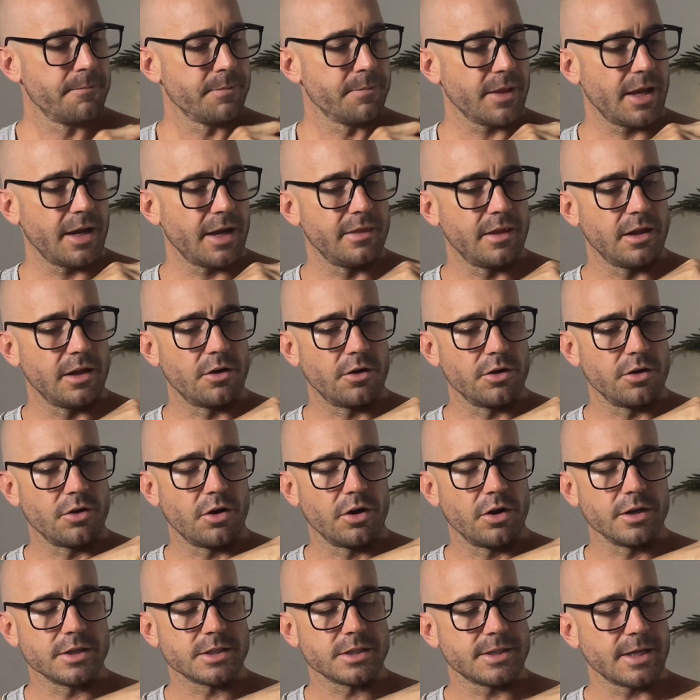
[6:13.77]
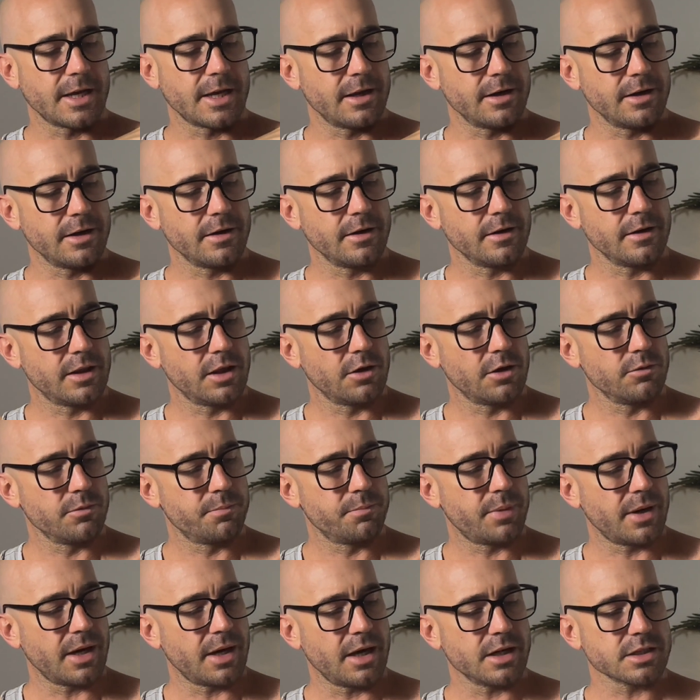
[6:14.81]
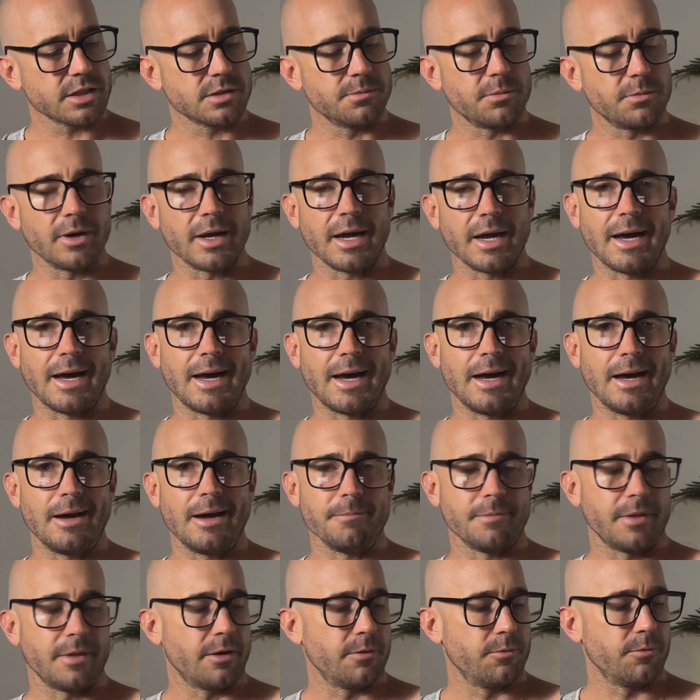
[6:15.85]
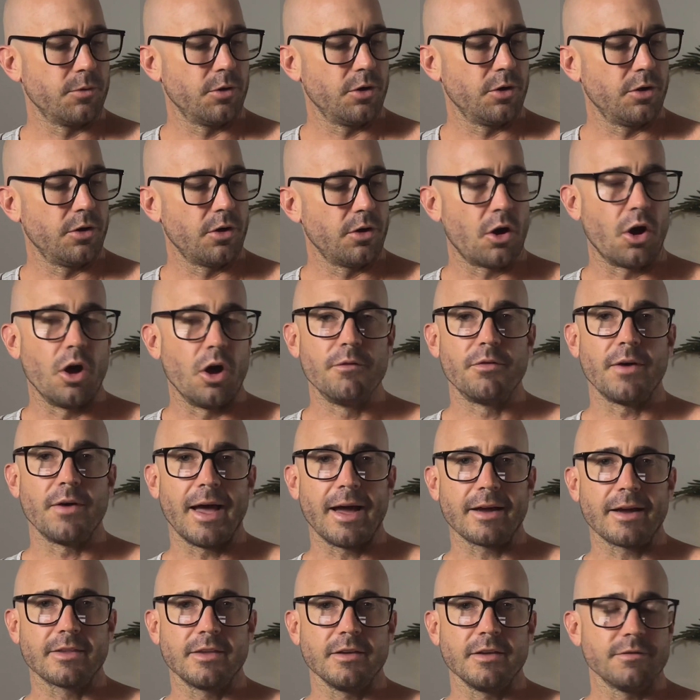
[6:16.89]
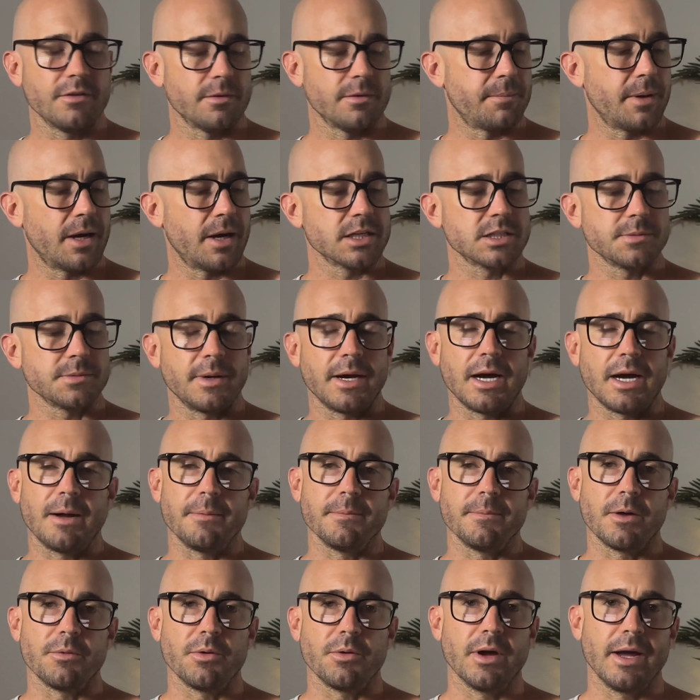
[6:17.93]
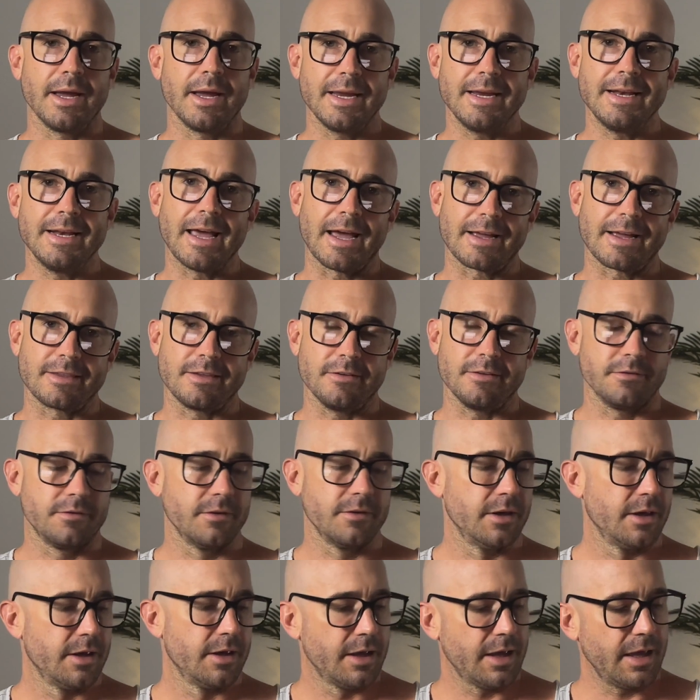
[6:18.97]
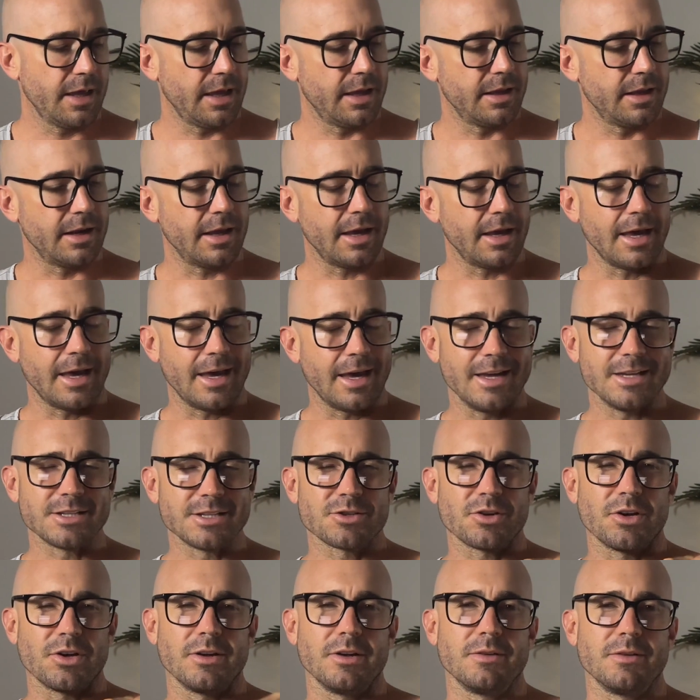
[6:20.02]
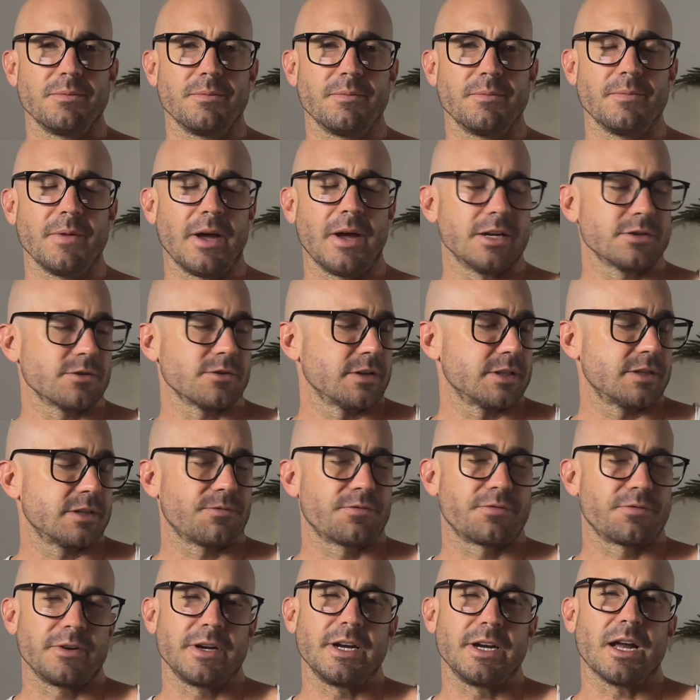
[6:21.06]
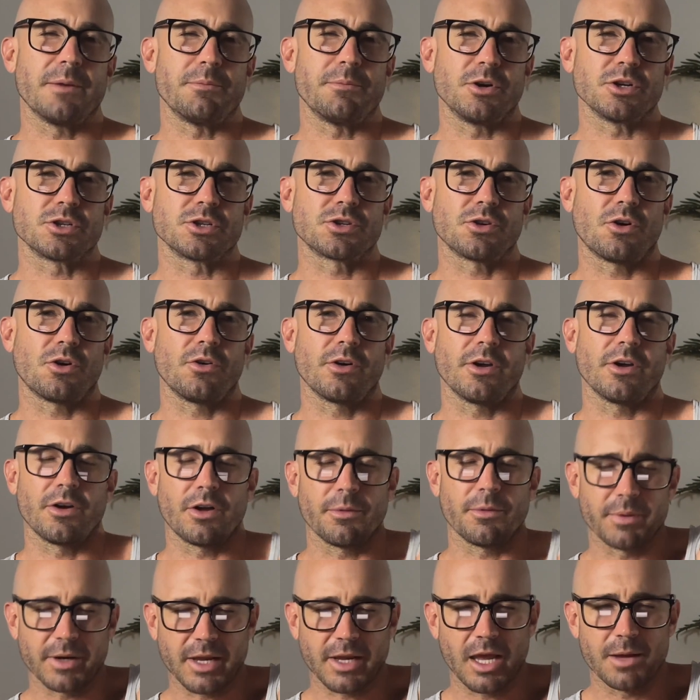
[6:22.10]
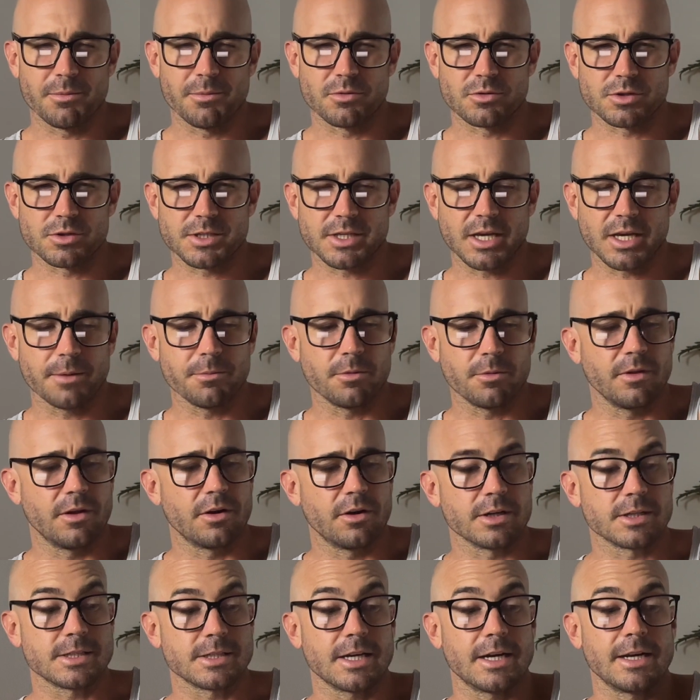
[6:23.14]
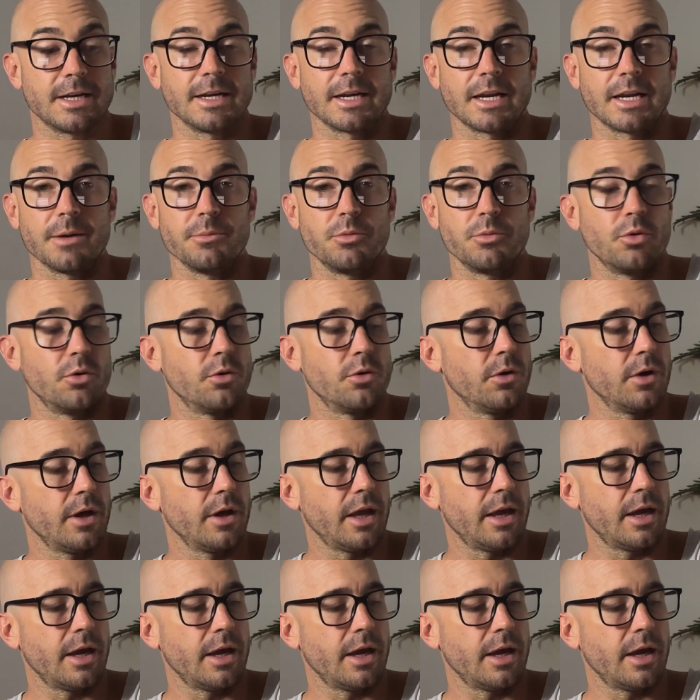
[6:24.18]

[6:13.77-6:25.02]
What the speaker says: and then I noticed that there were parts of my arm that were overactive and parts of my arm that were inactive. And as I freed up my shoulder and I became more stable, then I started to get more